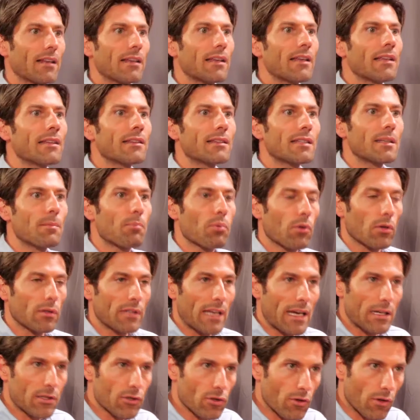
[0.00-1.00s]
in the
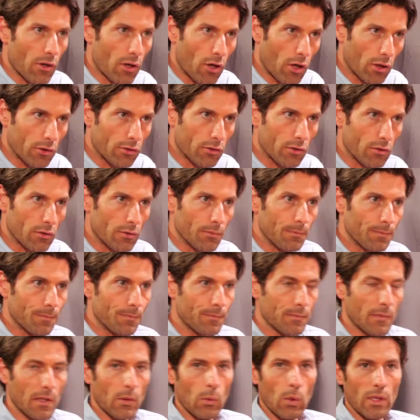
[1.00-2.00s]
production control room.
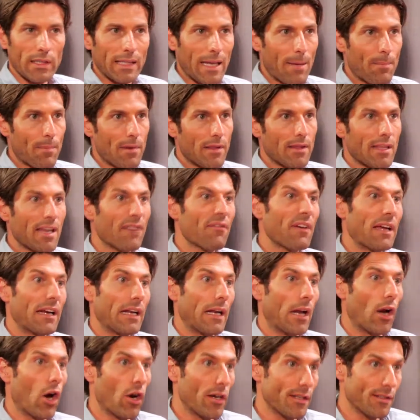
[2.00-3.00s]
What happened? They're very
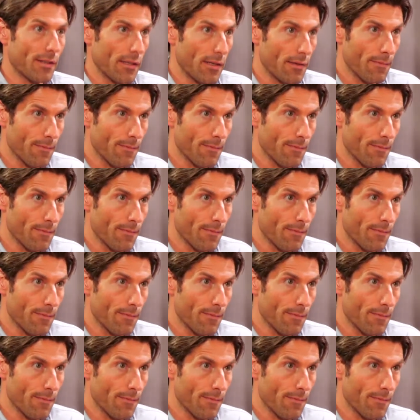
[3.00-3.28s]
noisy.